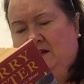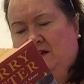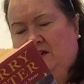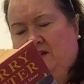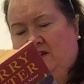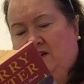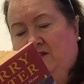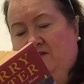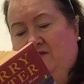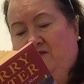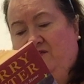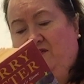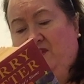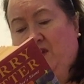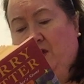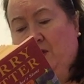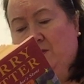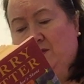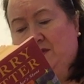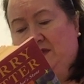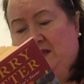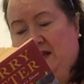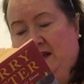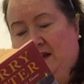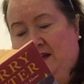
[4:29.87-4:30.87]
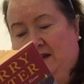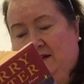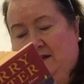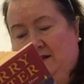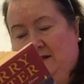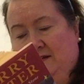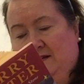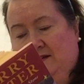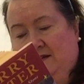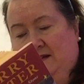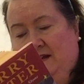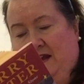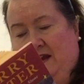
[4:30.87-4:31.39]
"Confuse it,"
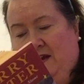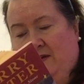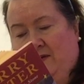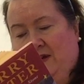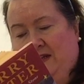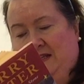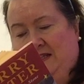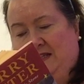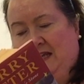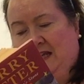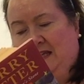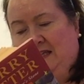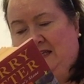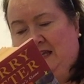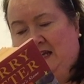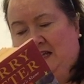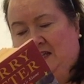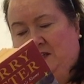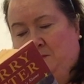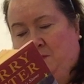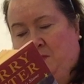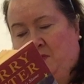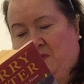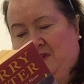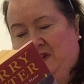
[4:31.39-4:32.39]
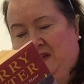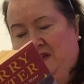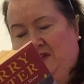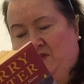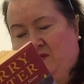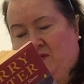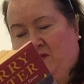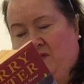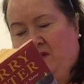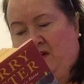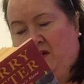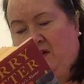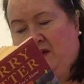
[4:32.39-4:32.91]
Harry said desperately to
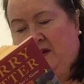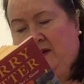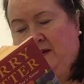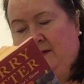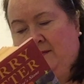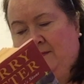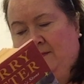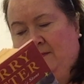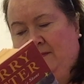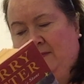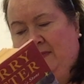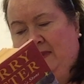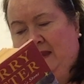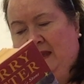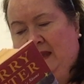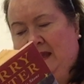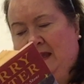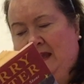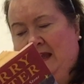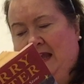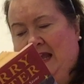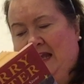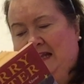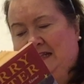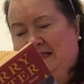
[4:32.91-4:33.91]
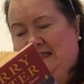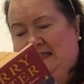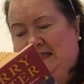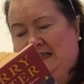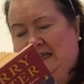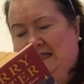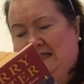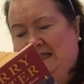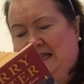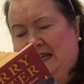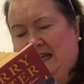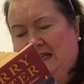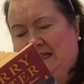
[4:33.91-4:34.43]
Ron, and
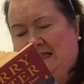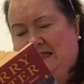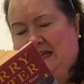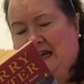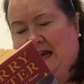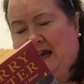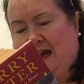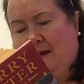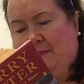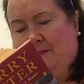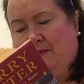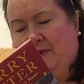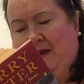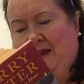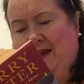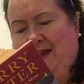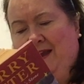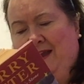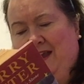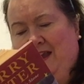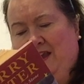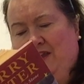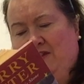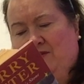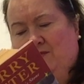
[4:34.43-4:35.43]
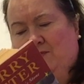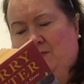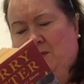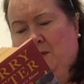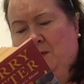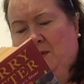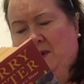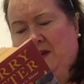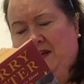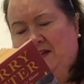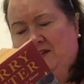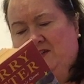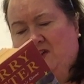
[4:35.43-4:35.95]
seizing a tap, he threw
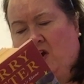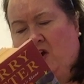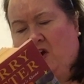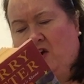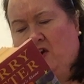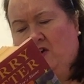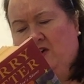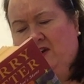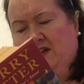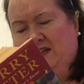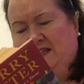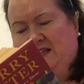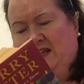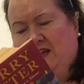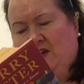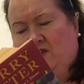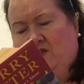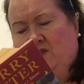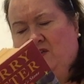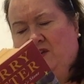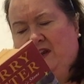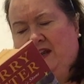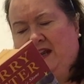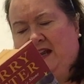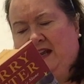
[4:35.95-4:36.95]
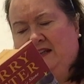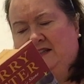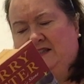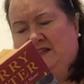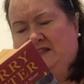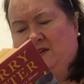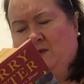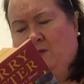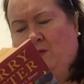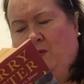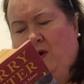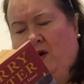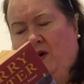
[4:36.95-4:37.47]
it as hard as he could against
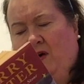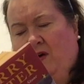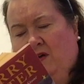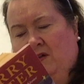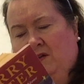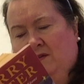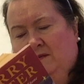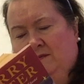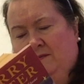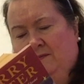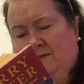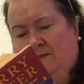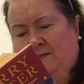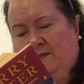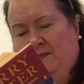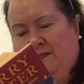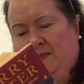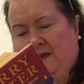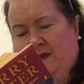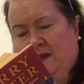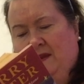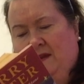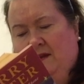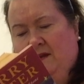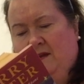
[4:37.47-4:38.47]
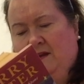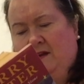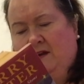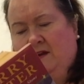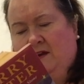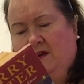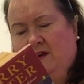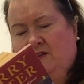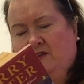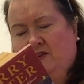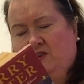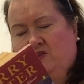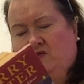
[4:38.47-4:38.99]
the wall.
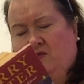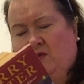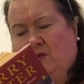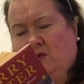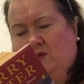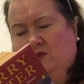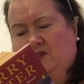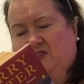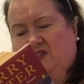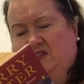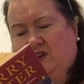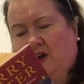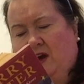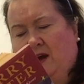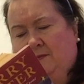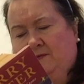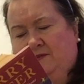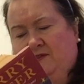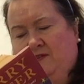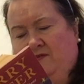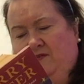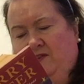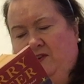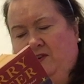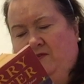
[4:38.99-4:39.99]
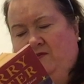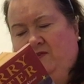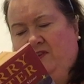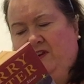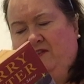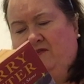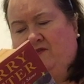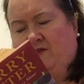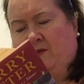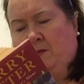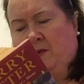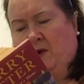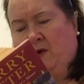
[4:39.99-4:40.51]
The troll stopped a few feet
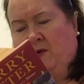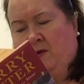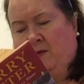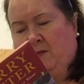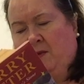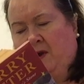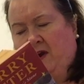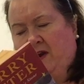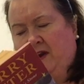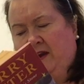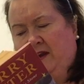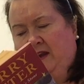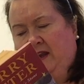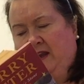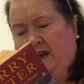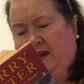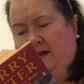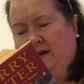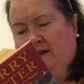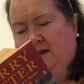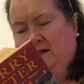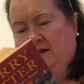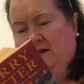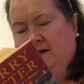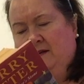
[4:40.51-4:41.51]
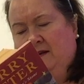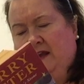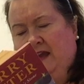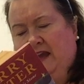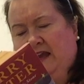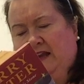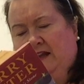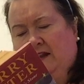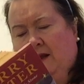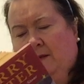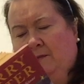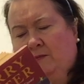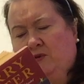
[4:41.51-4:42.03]
from Hermione. It
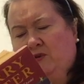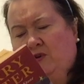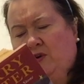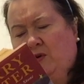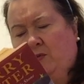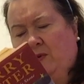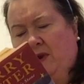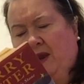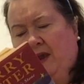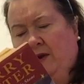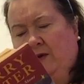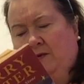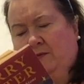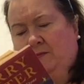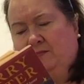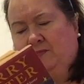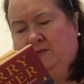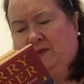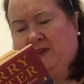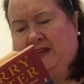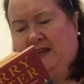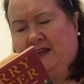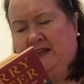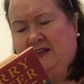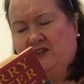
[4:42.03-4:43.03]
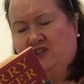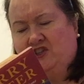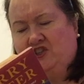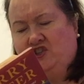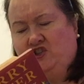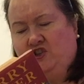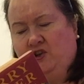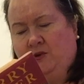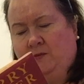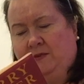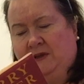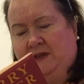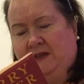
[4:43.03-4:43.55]
lumbered around, blinking
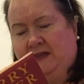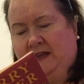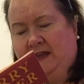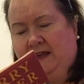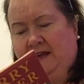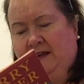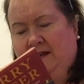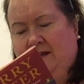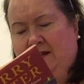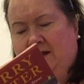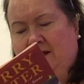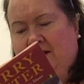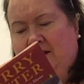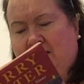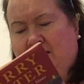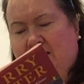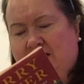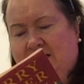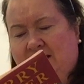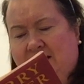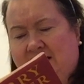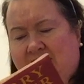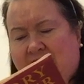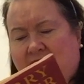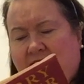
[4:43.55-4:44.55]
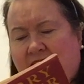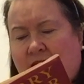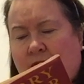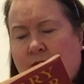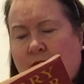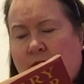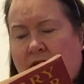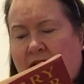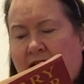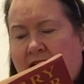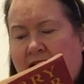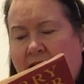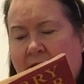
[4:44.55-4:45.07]
stupidly to see
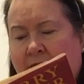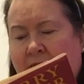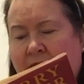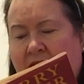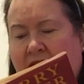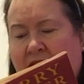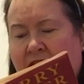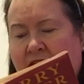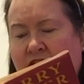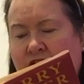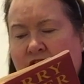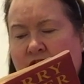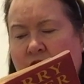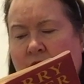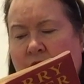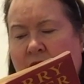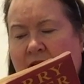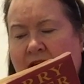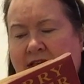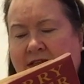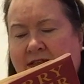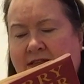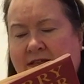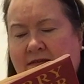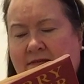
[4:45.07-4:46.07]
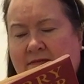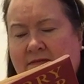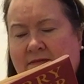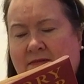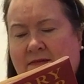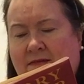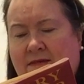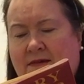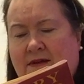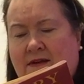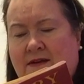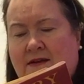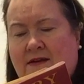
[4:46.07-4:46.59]
what had made the noise.
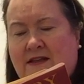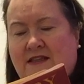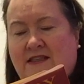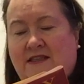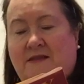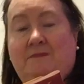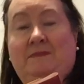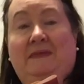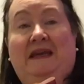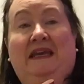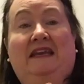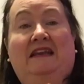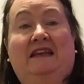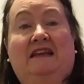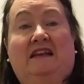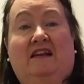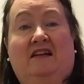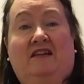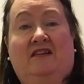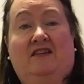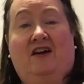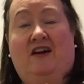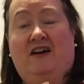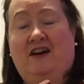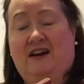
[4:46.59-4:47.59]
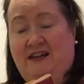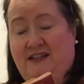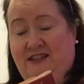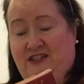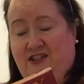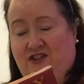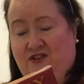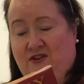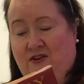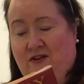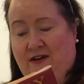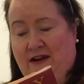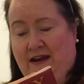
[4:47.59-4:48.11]
Its mean little eyes
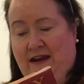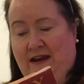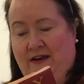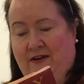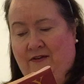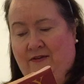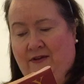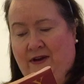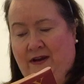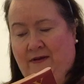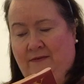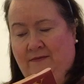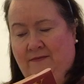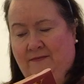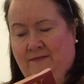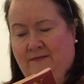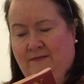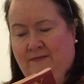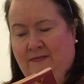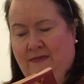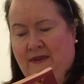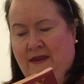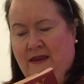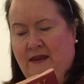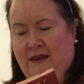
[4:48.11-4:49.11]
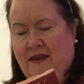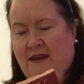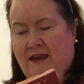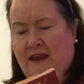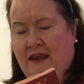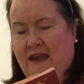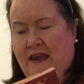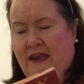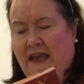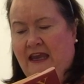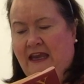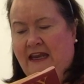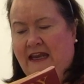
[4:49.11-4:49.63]
saw Harry.
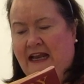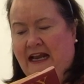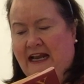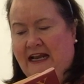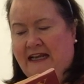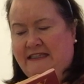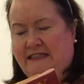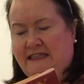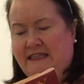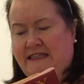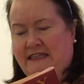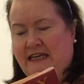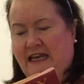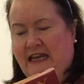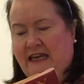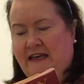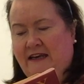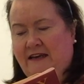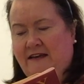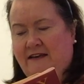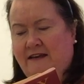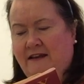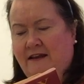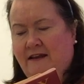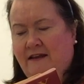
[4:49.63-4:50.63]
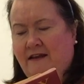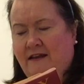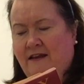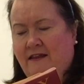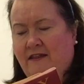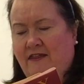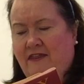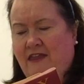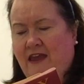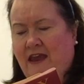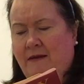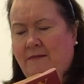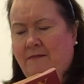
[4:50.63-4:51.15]
It hesitated,
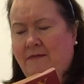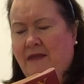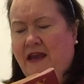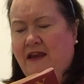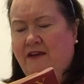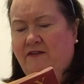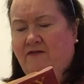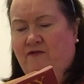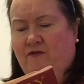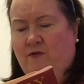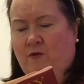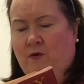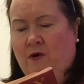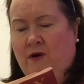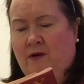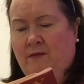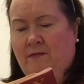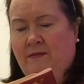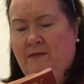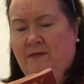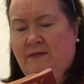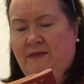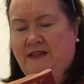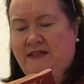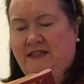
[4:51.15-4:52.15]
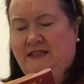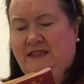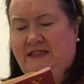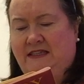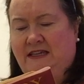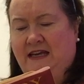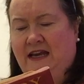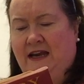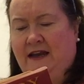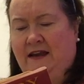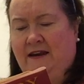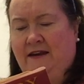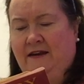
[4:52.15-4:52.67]
then made for him
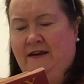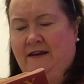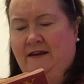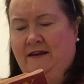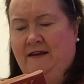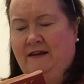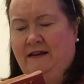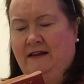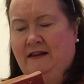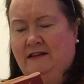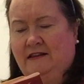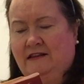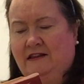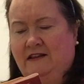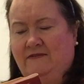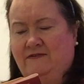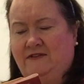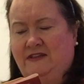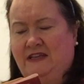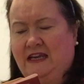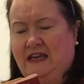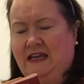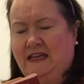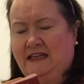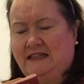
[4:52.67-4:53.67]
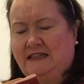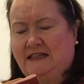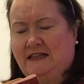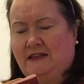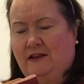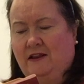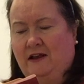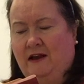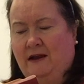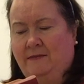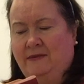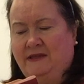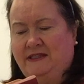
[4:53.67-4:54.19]
instead, lifting its
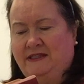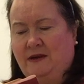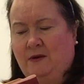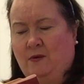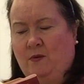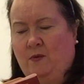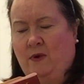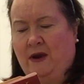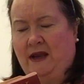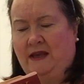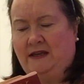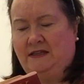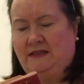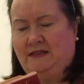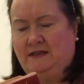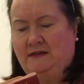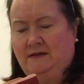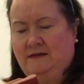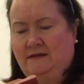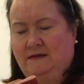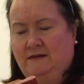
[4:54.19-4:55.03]
club as it went.